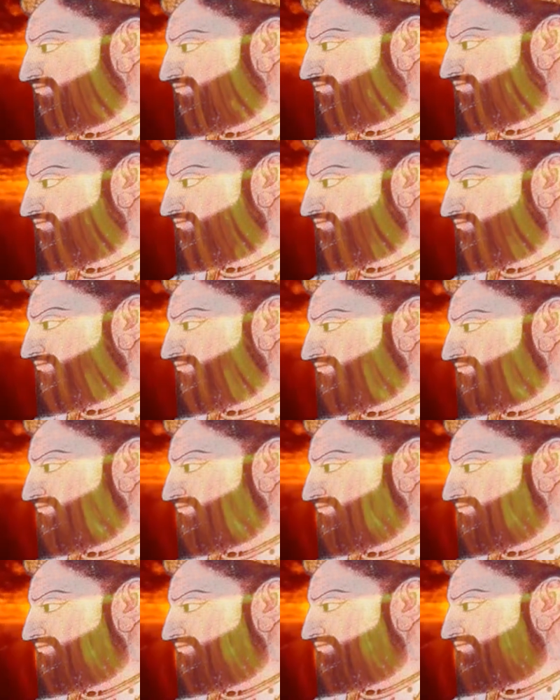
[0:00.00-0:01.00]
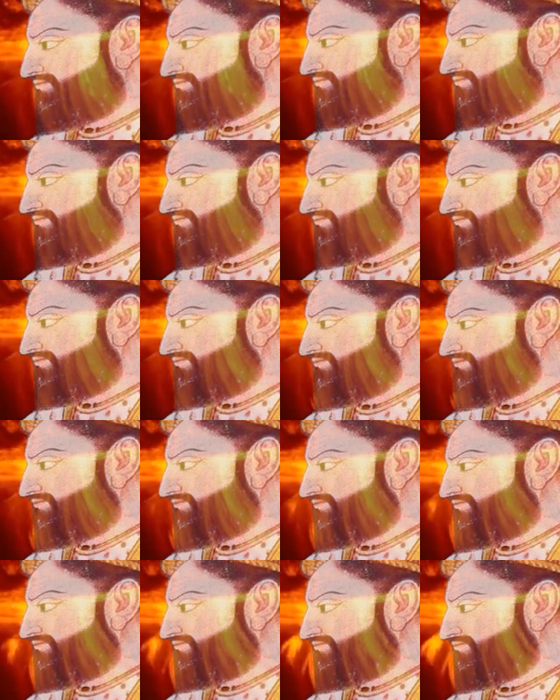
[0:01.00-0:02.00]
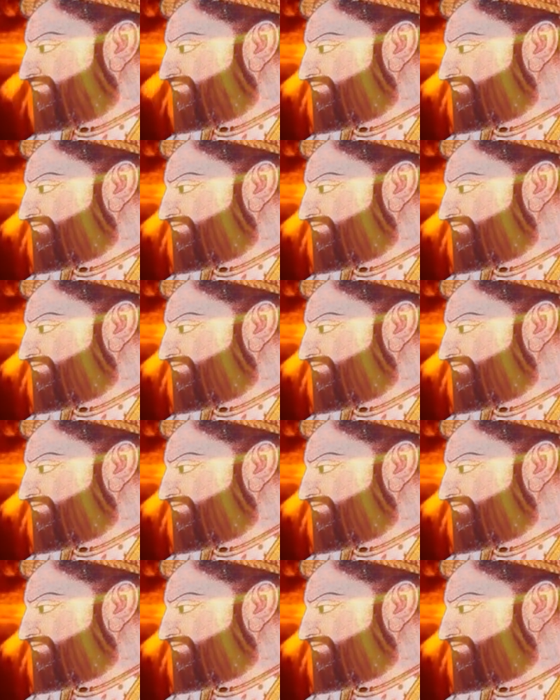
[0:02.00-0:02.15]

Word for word: So the group traveled slowly and slowly,